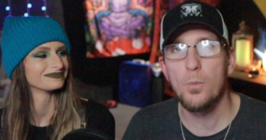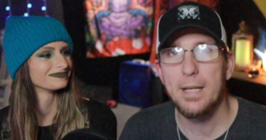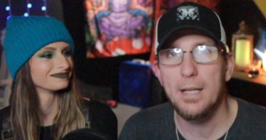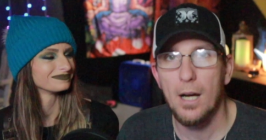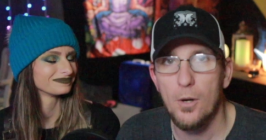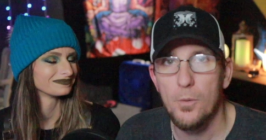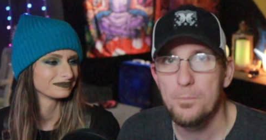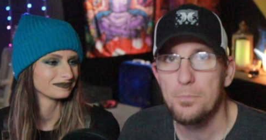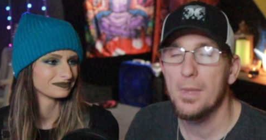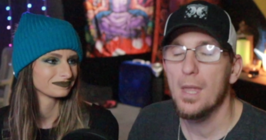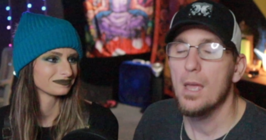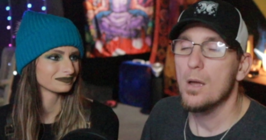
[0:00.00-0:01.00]
Speaker 1: we go,
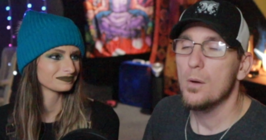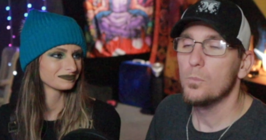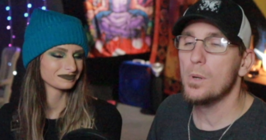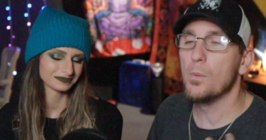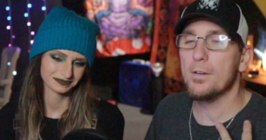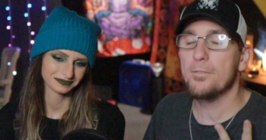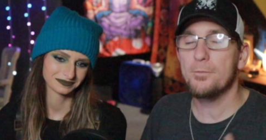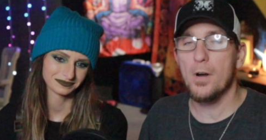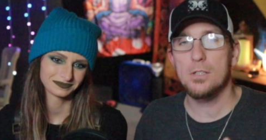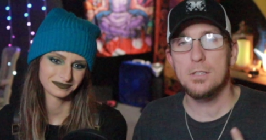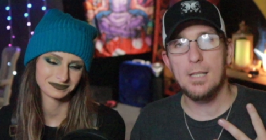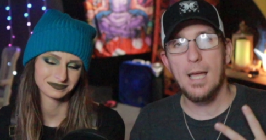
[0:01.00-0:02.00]
we want to
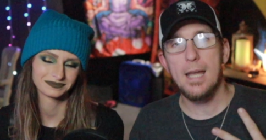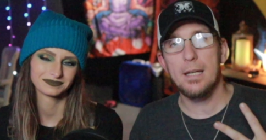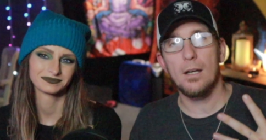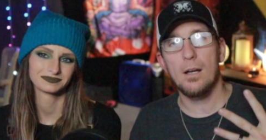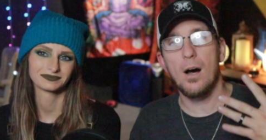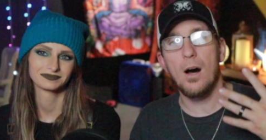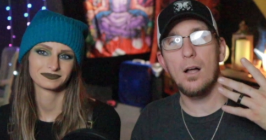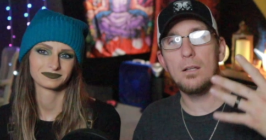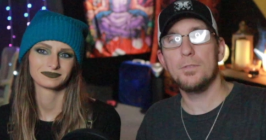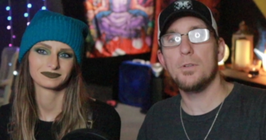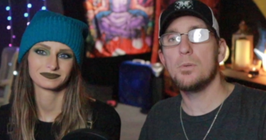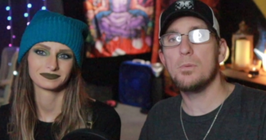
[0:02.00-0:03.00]
first thank all
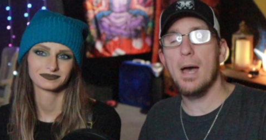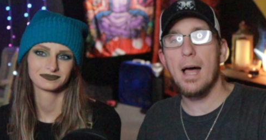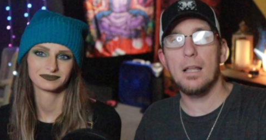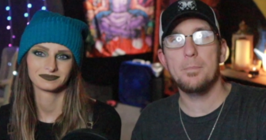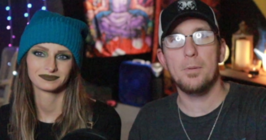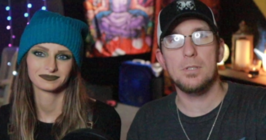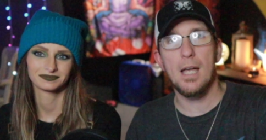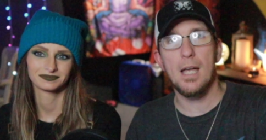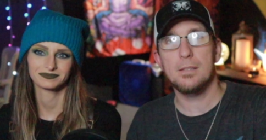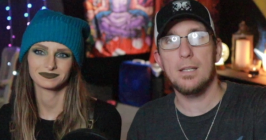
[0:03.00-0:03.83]
of you Alipers out